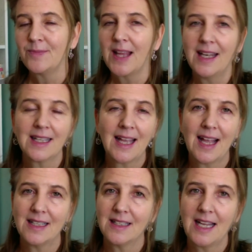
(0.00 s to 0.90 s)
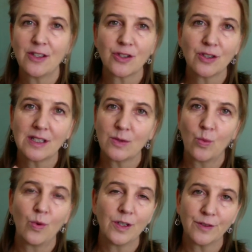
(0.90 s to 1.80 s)
And again, nature is a
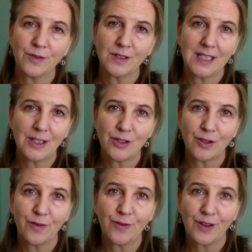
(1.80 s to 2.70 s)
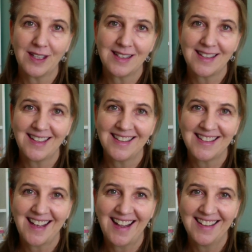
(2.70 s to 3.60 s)
wonderful teacher for this in
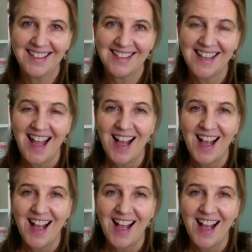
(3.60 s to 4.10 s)
silence.